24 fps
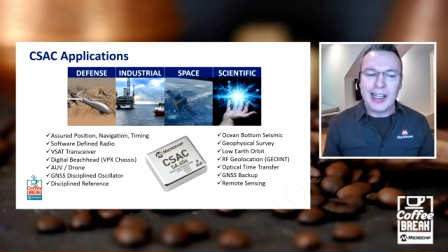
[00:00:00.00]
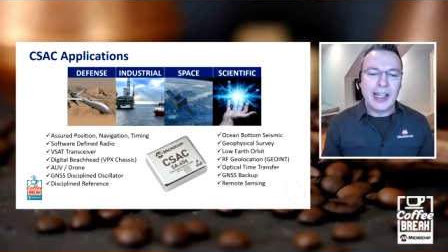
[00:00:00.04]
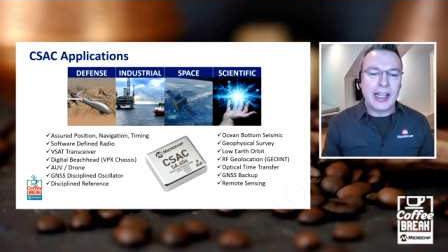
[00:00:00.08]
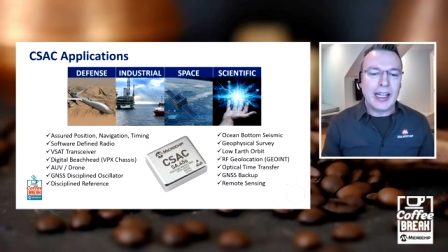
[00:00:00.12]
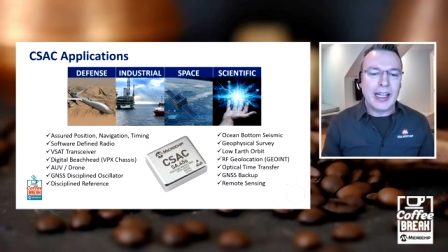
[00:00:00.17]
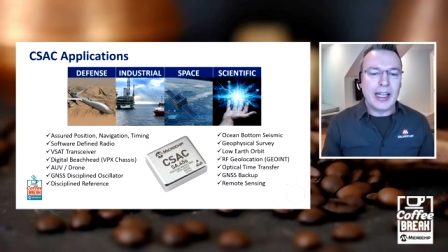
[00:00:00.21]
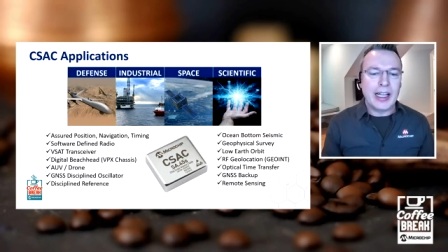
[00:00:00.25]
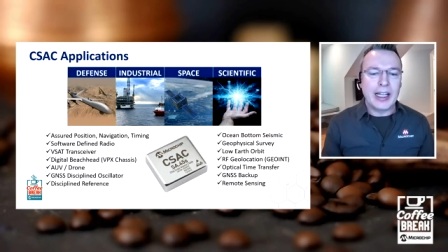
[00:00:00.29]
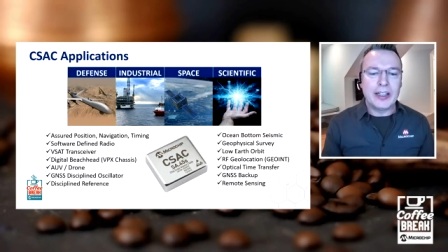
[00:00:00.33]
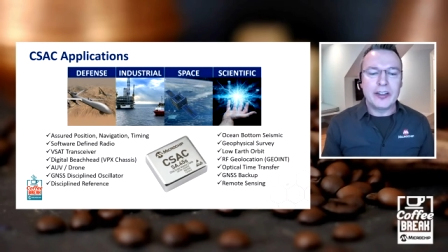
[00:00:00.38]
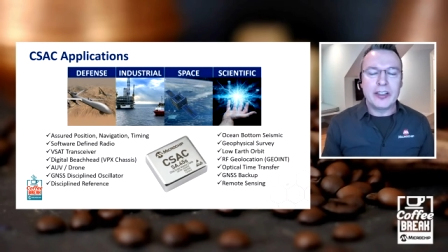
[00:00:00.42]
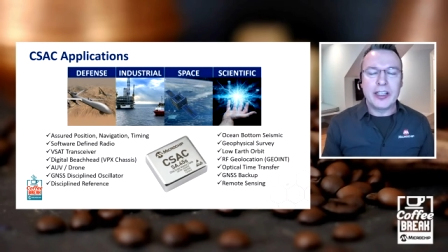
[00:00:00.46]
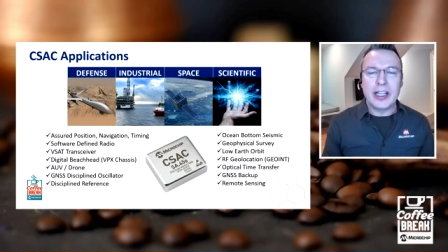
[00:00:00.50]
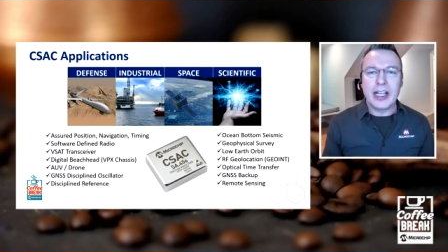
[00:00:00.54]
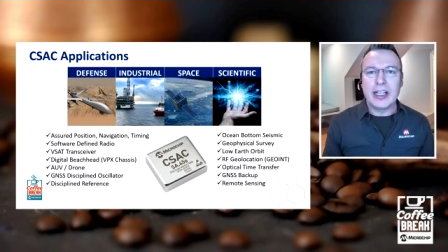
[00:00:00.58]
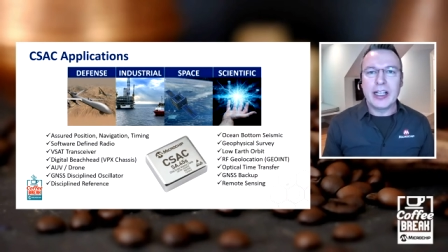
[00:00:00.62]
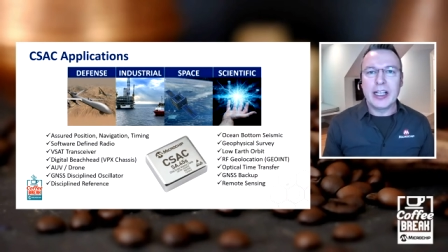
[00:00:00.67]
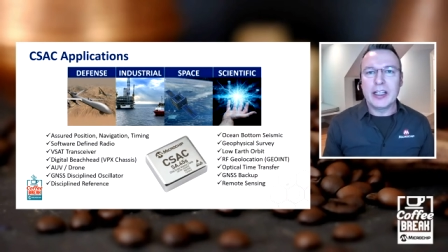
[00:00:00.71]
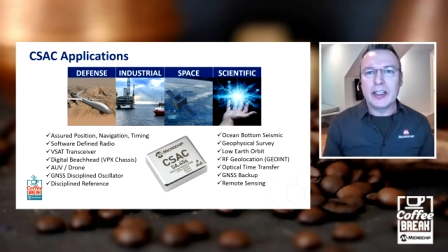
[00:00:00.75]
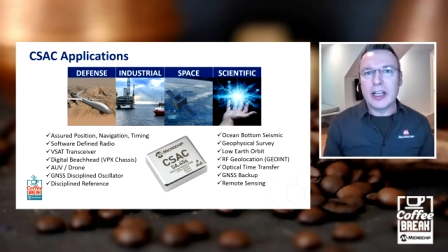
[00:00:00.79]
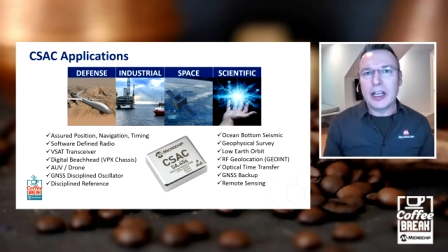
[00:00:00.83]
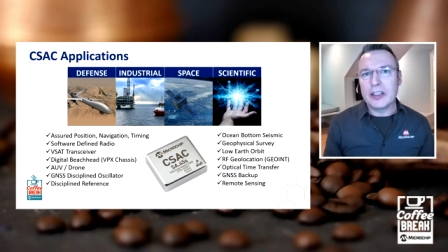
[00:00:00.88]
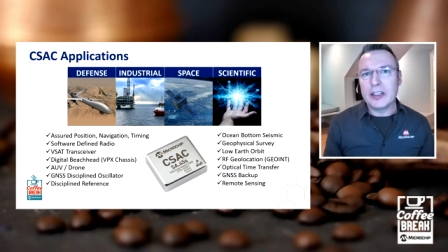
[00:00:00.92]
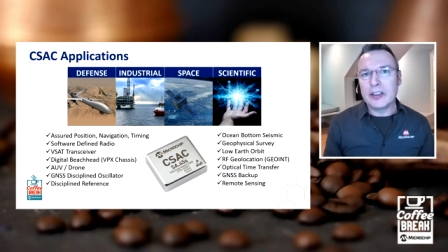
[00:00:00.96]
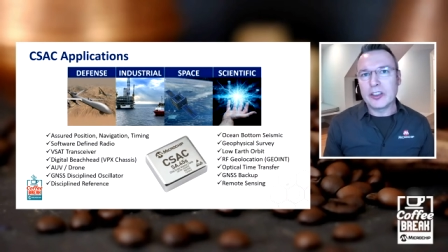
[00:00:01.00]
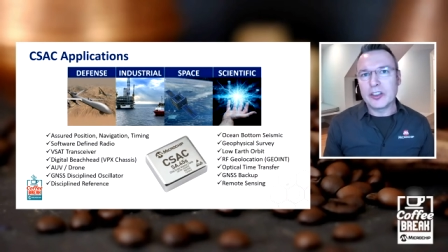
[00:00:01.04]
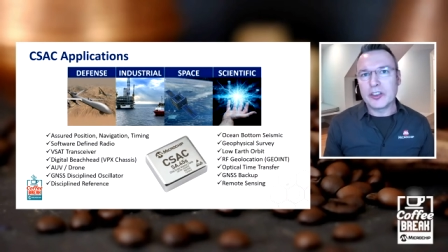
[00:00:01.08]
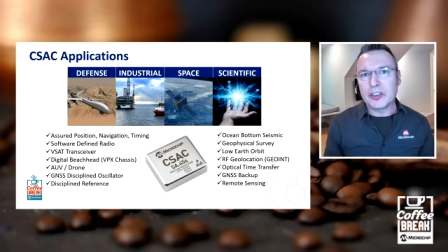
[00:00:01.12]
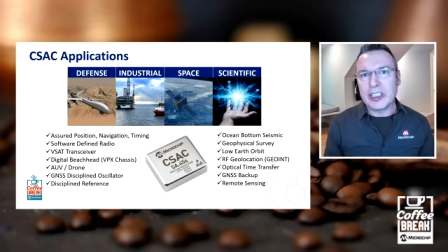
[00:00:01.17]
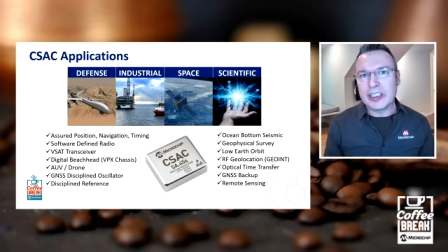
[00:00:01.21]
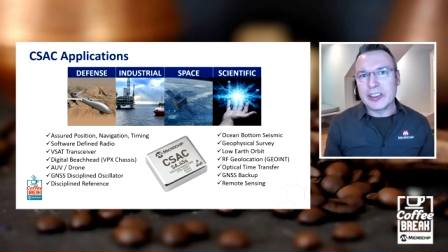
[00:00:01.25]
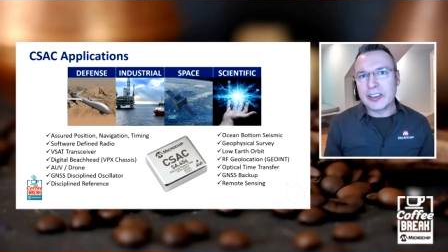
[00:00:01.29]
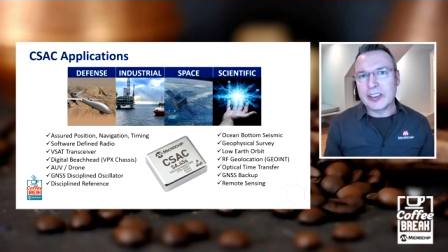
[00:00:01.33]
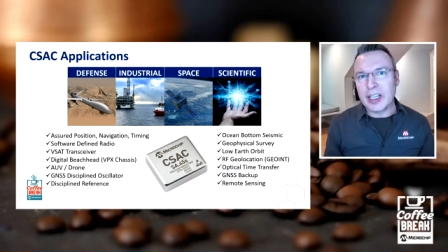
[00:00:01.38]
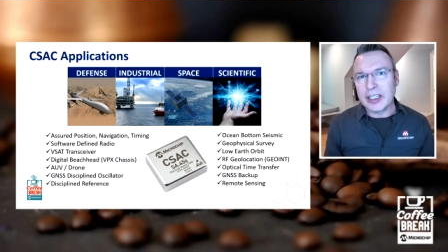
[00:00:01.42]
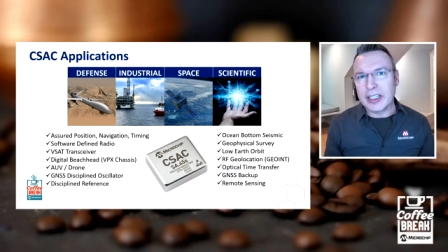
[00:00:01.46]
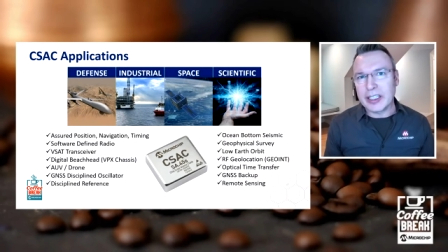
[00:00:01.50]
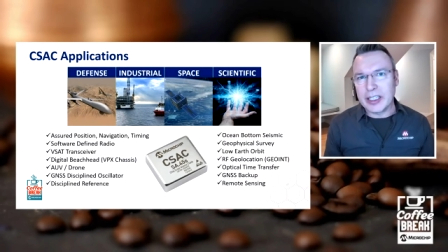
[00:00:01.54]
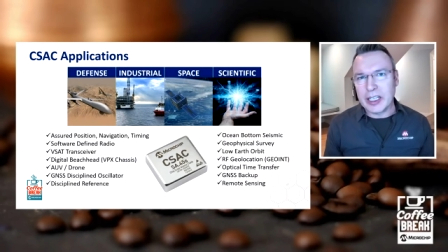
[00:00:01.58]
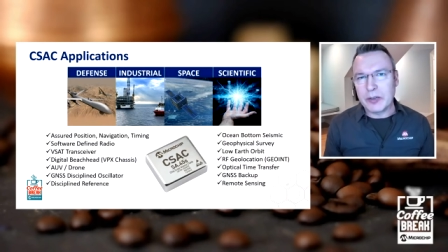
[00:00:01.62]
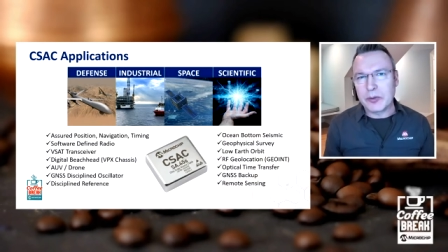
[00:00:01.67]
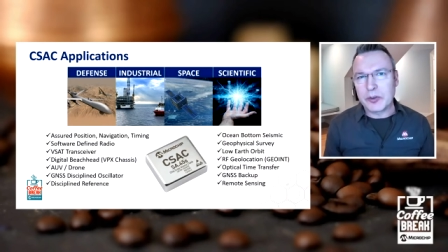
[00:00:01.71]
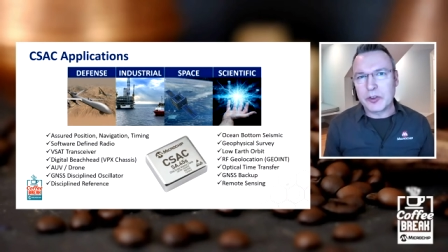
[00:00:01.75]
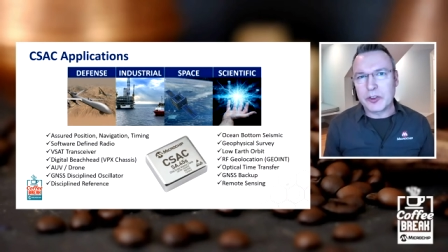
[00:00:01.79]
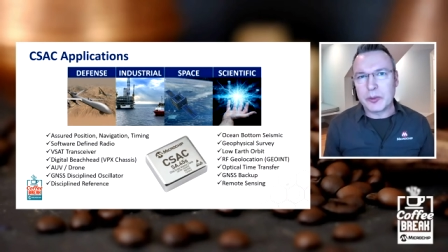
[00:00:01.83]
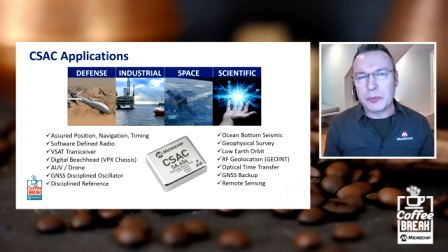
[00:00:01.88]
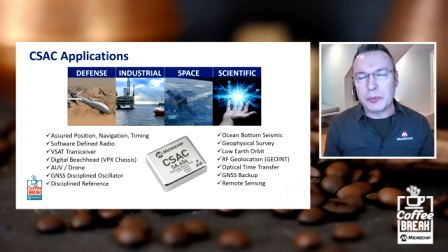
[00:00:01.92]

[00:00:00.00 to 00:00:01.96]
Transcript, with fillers: And the, and the CSAC gives them